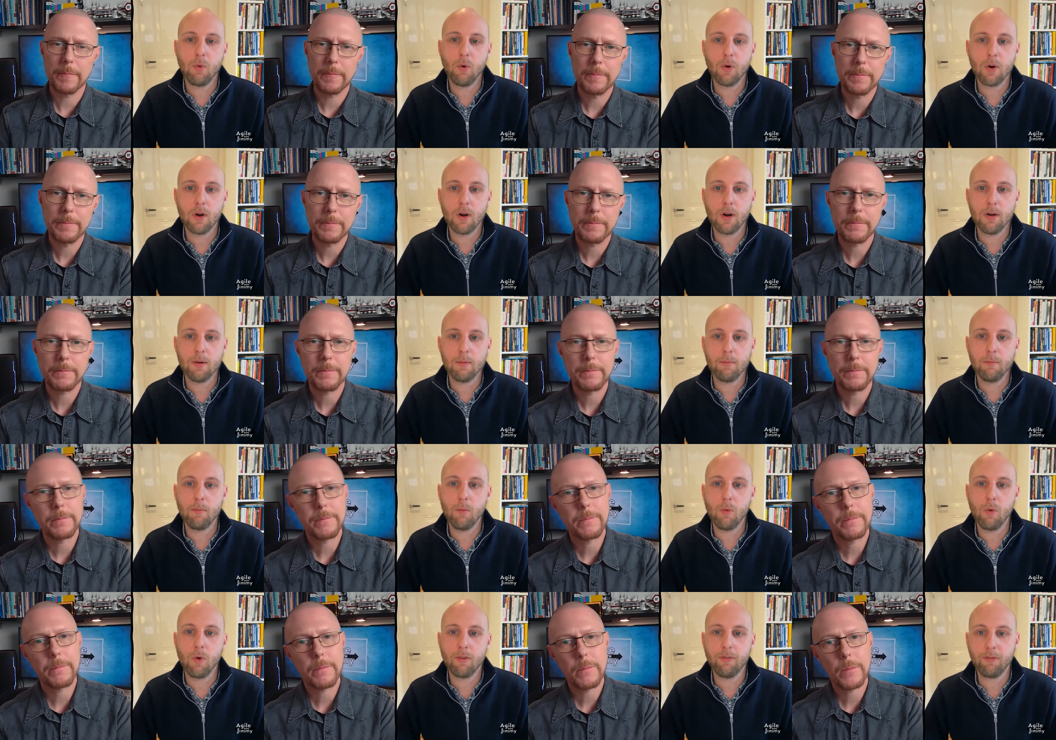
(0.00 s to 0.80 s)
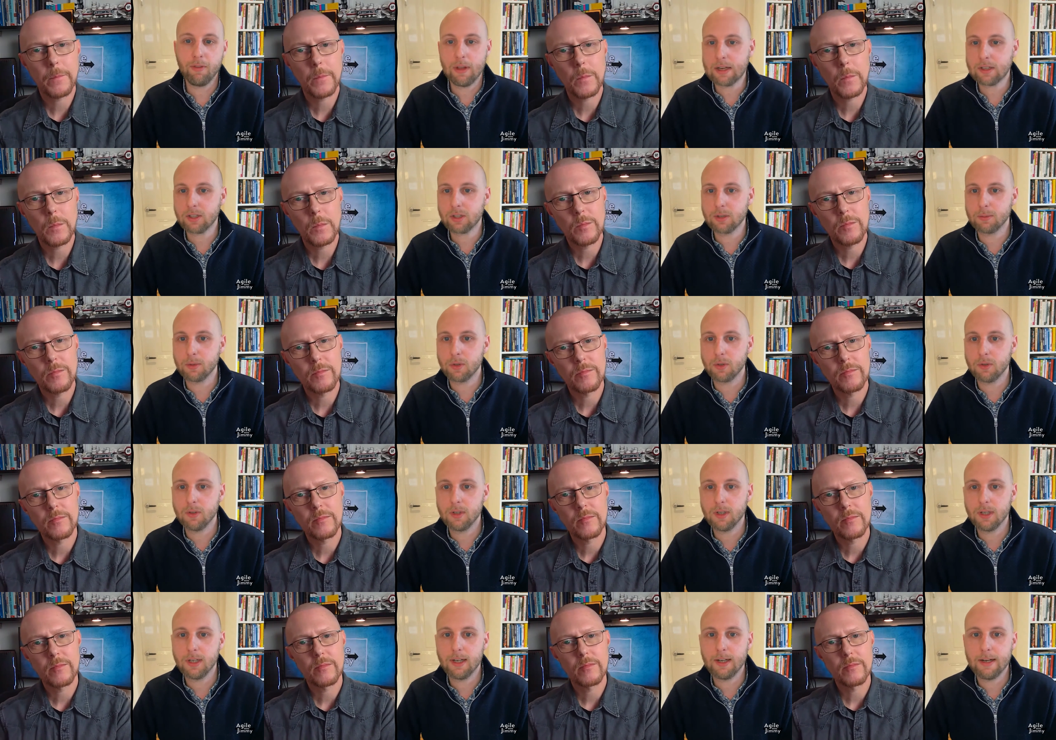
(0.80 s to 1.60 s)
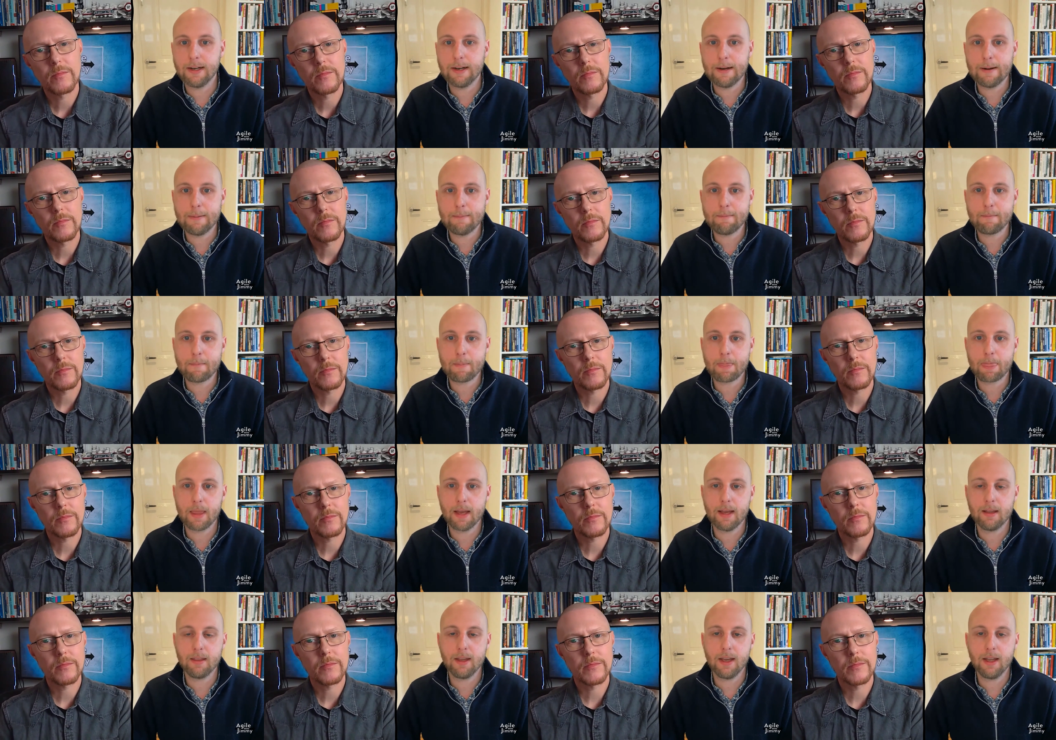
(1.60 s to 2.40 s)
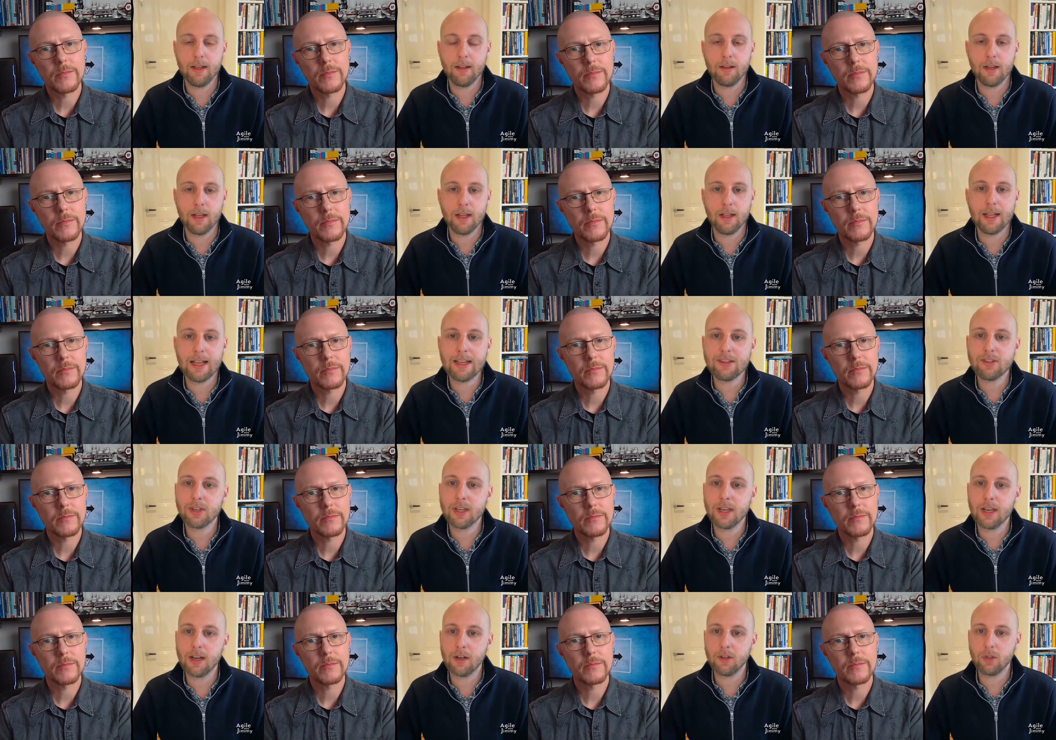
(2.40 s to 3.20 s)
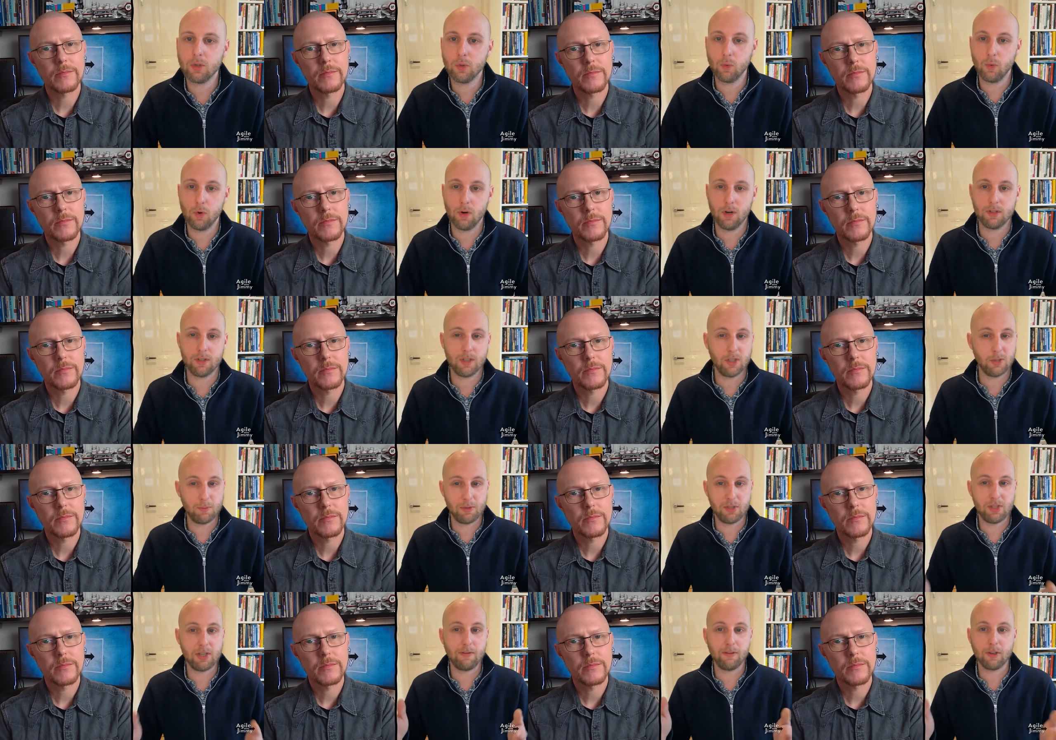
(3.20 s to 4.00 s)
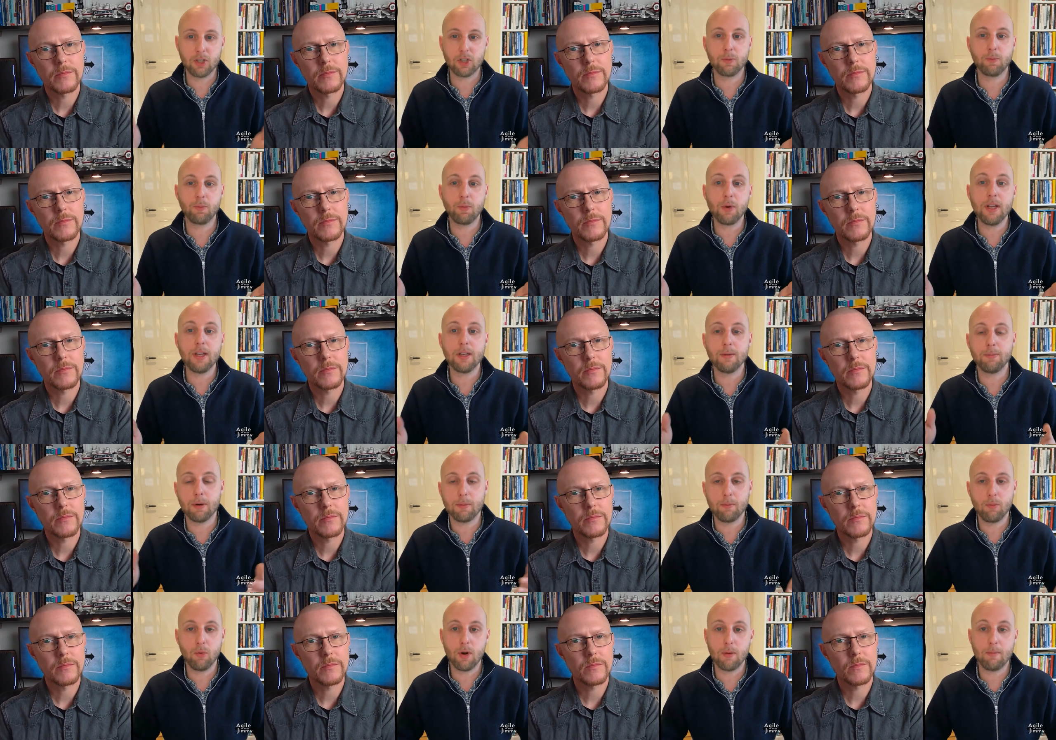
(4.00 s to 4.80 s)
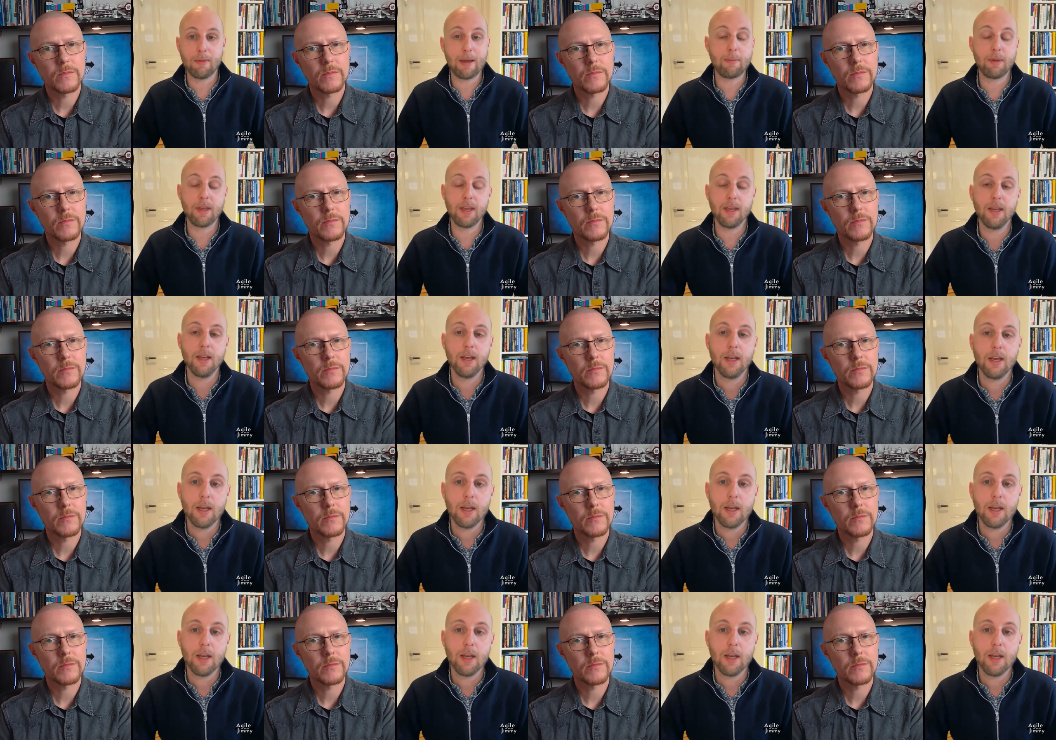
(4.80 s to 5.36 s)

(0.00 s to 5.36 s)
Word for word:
Speaker 1: more more flexible um, and and and less geared towards a specific sprint, but more maybe